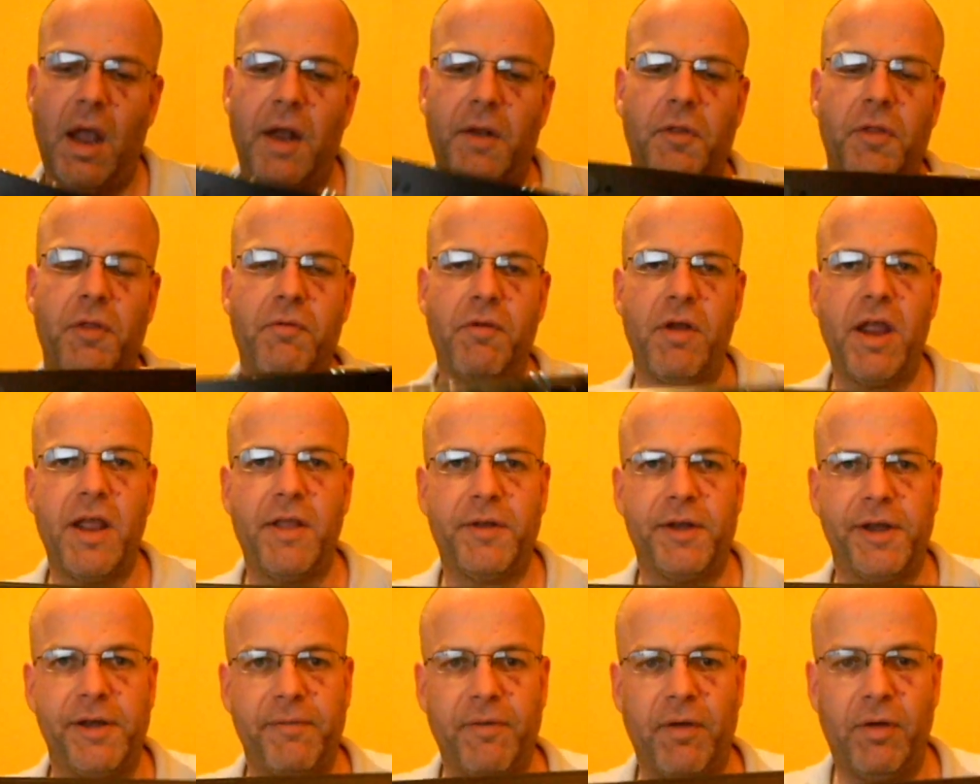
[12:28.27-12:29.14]
and on the rear
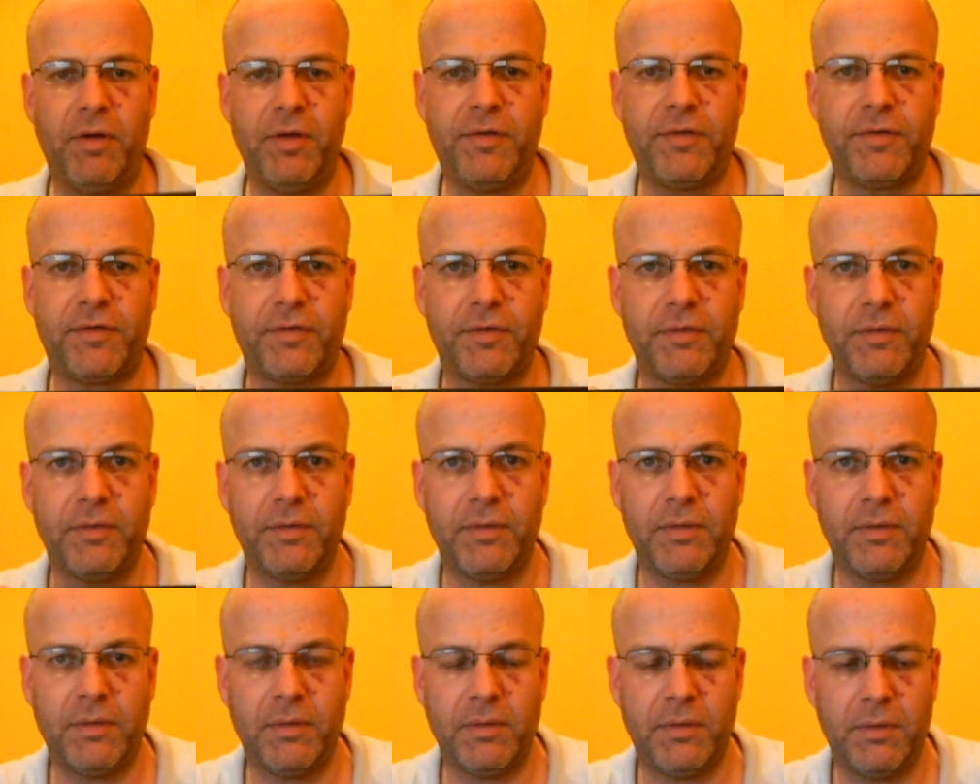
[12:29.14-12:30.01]
of the device
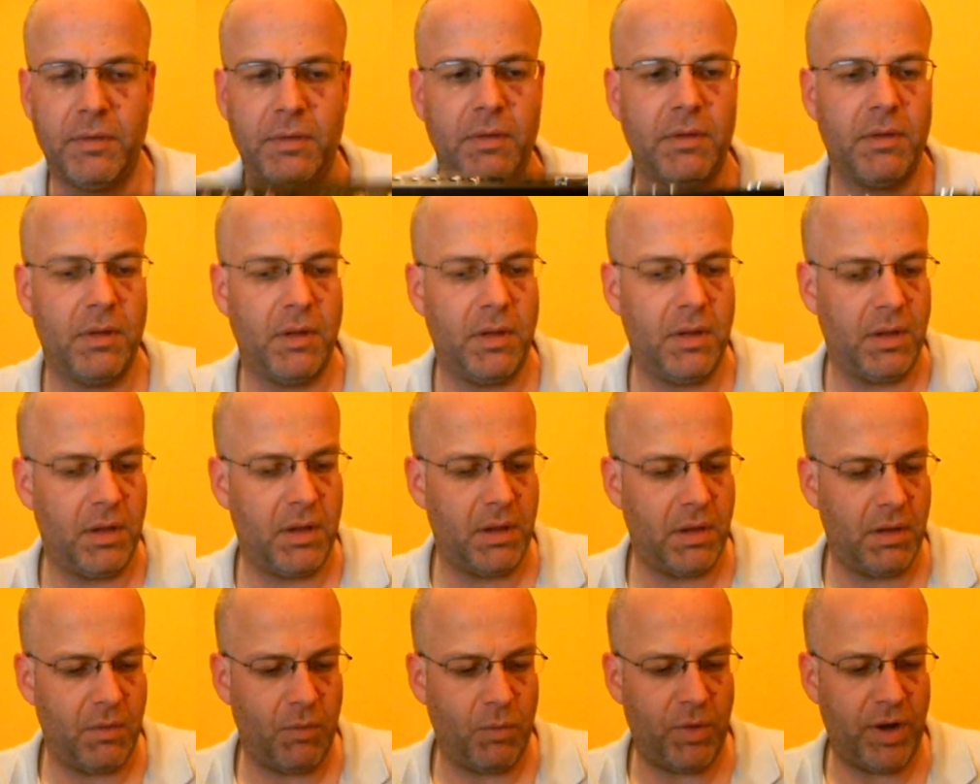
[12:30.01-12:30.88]

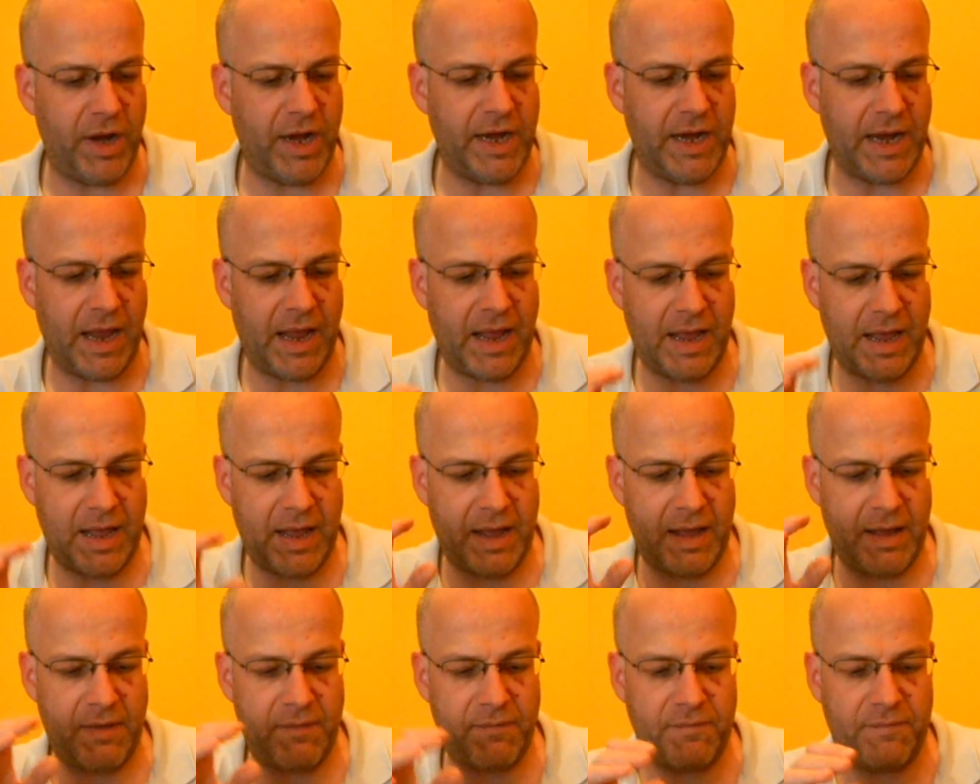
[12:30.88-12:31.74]
we
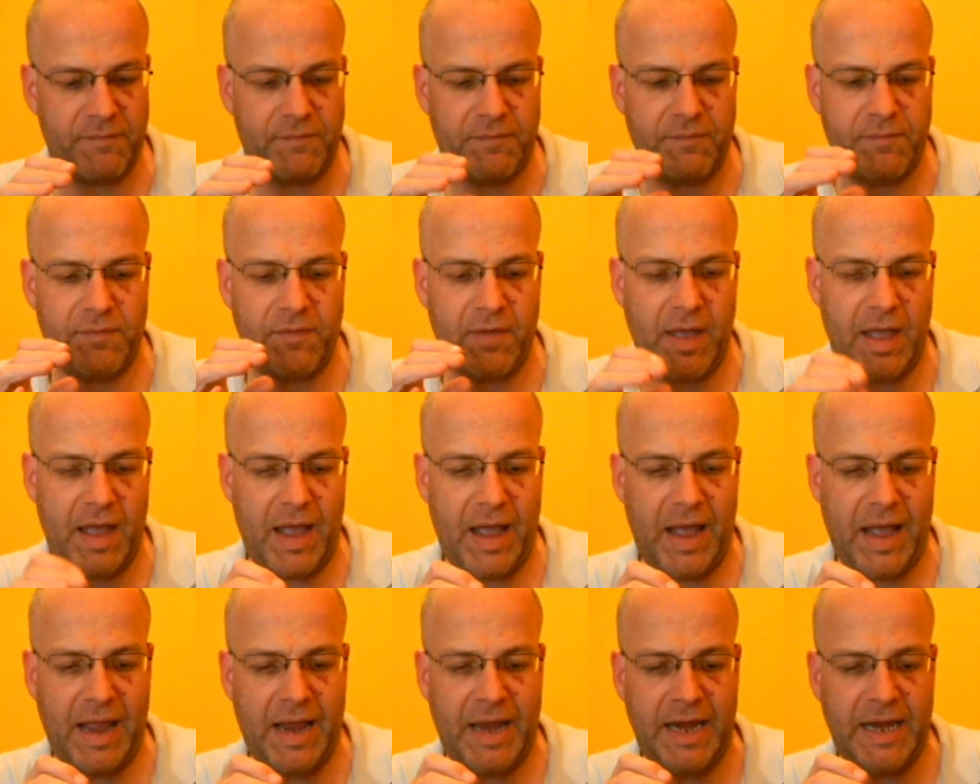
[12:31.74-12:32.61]
have
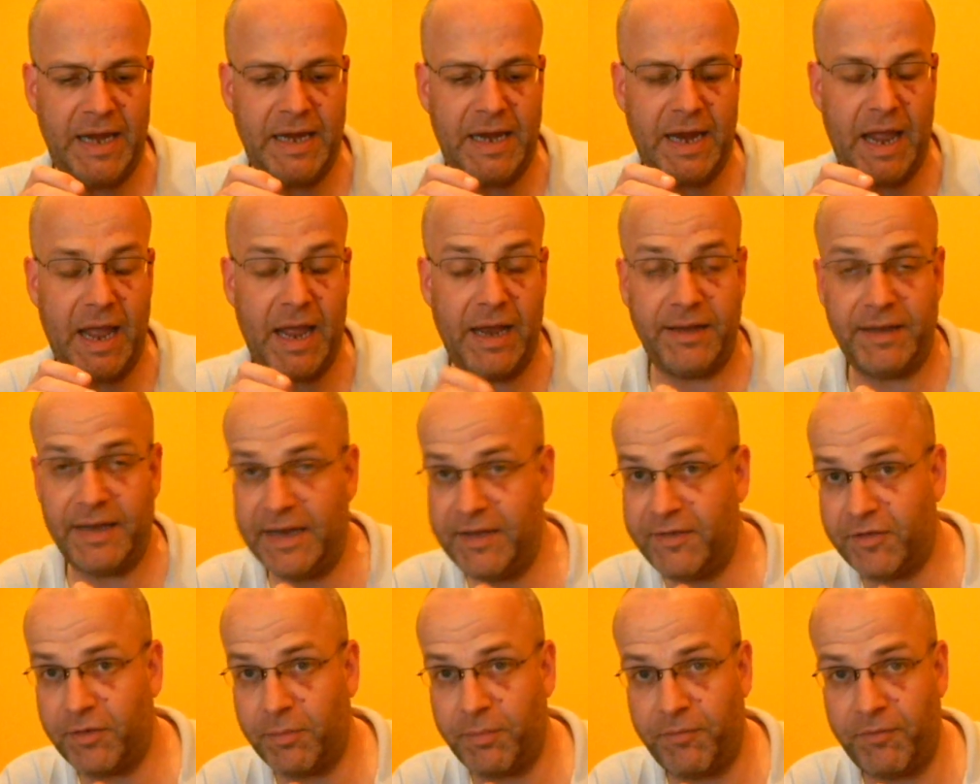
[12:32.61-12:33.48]
a
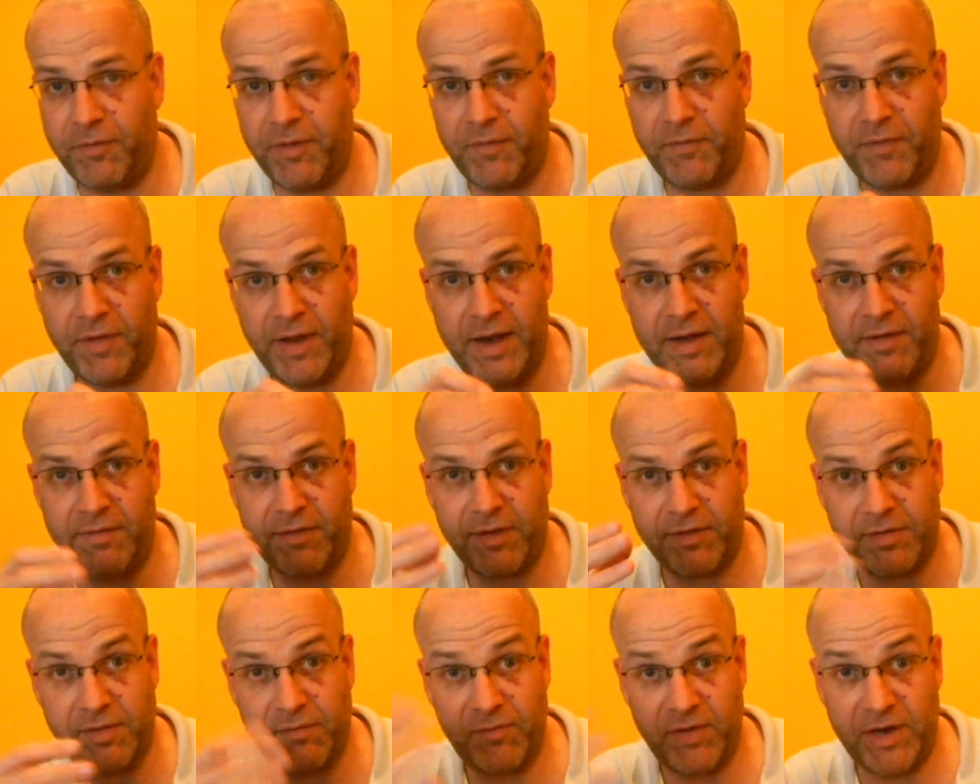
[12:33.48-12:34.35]
D sub 15,
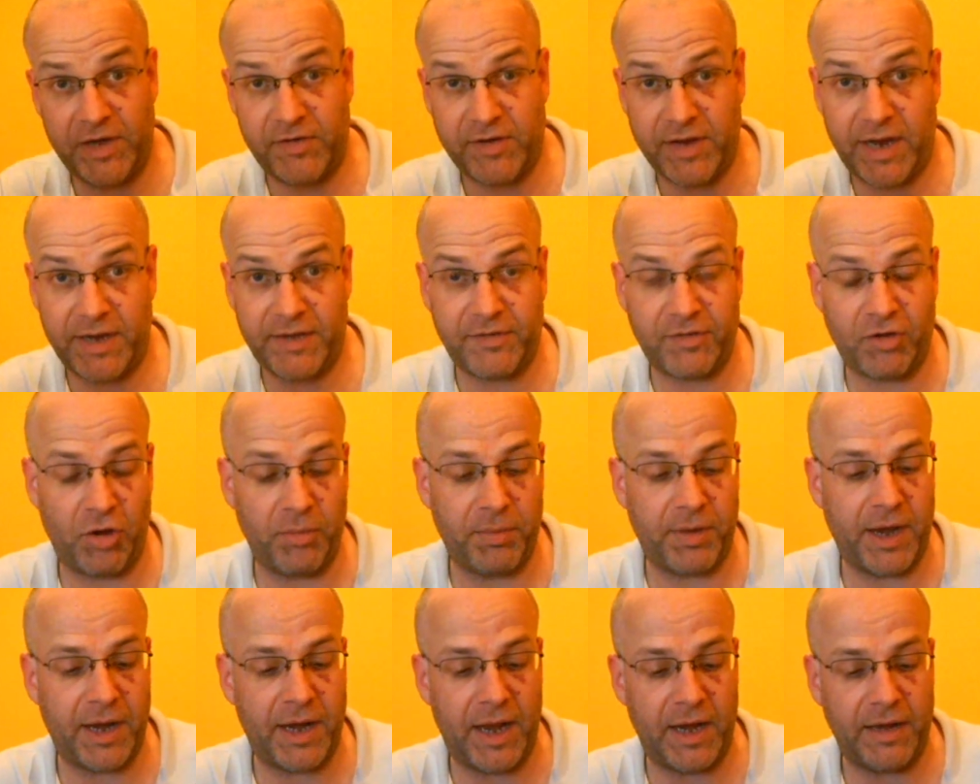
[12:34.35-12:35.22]
so that's a VGA
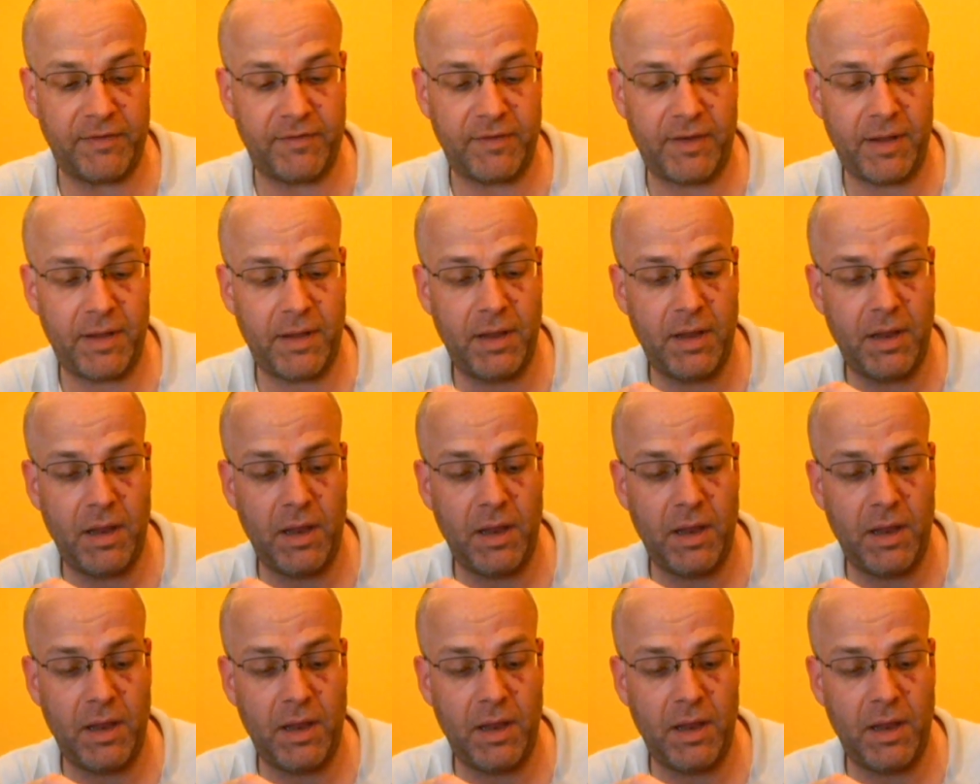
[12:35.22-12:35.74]
type connector